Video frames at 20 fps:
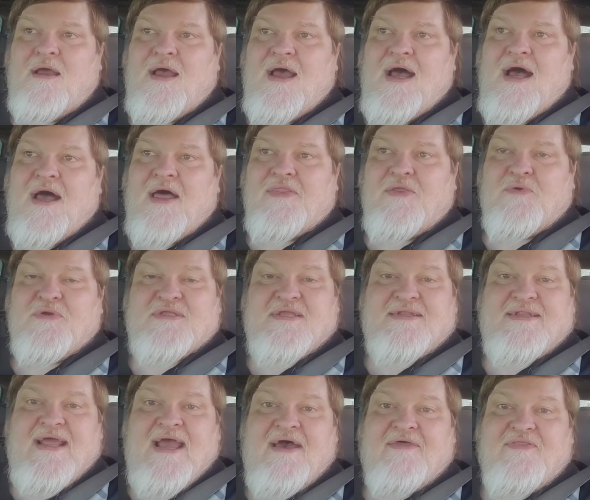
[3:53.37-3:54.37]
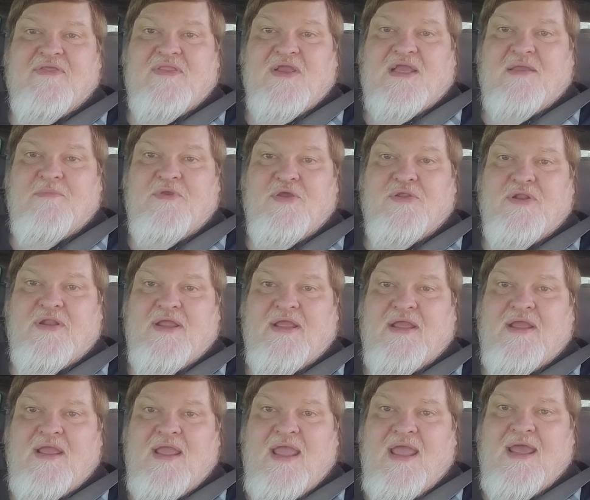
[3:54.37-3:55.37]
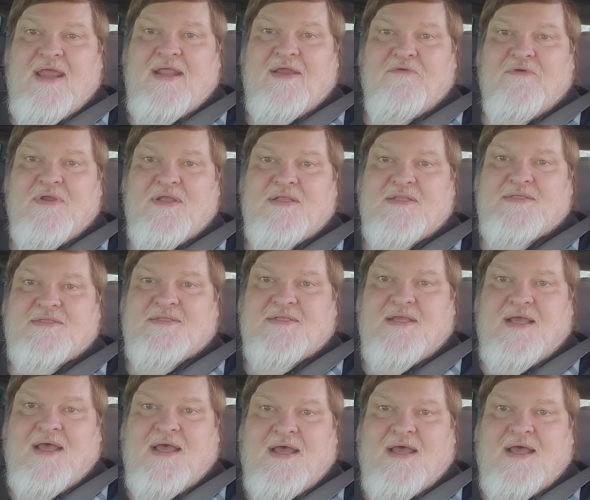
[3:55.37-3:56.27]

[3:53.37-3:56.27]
there was a death in the community, and it was